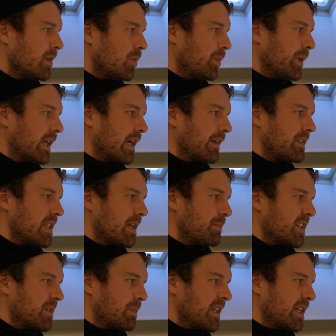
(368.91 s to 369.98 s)
We have some
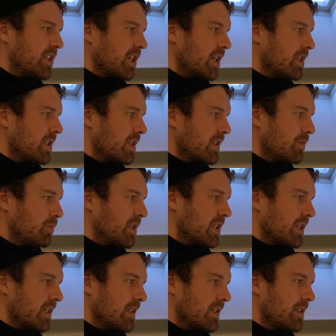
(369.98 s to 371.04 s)
display changes, which
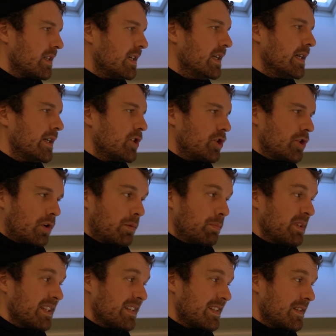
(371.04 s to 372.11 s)
is
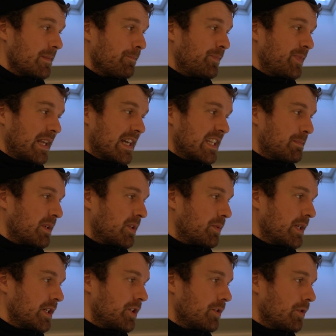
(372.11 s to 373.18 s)
sharpness, aspect
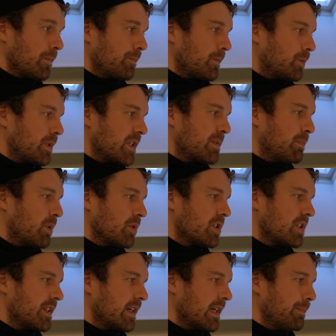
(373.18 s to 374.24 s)
ratio, response
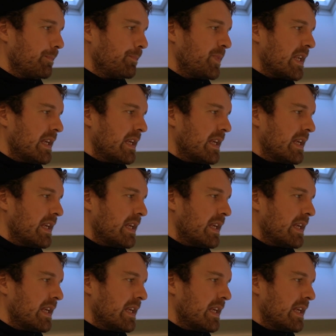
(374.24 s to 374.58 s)
time,